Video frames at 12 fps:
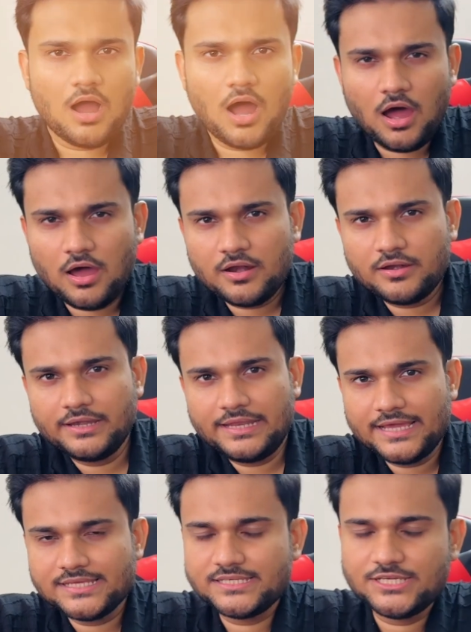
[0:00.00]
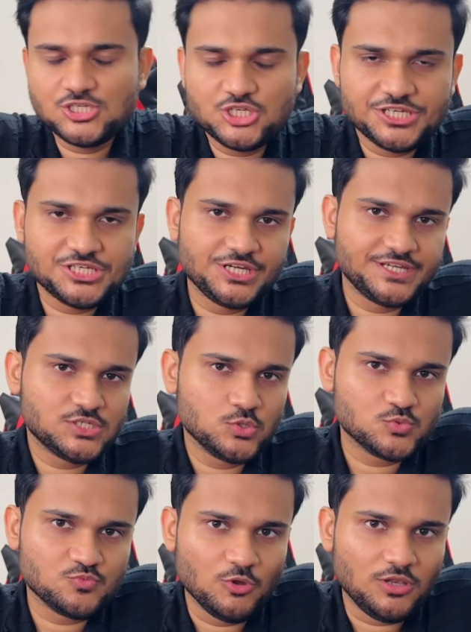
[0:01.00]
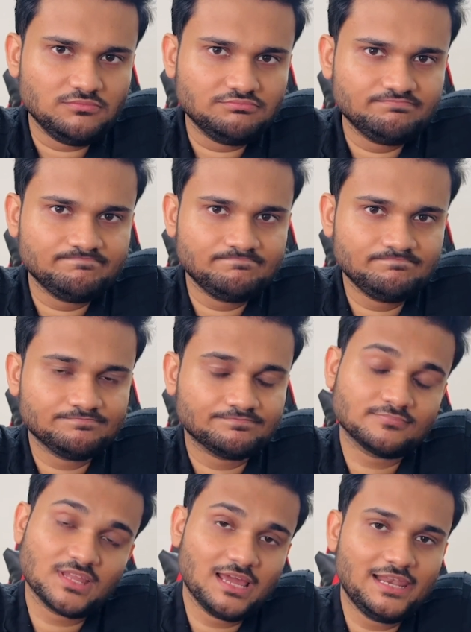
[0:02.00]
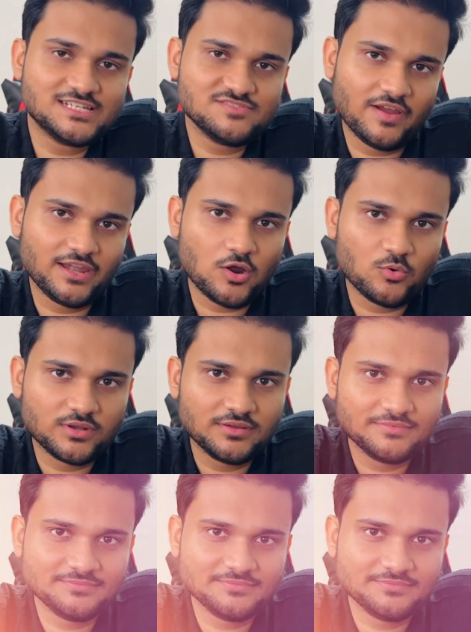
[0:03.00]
Are DSA cheat sheets useful? Let's find out.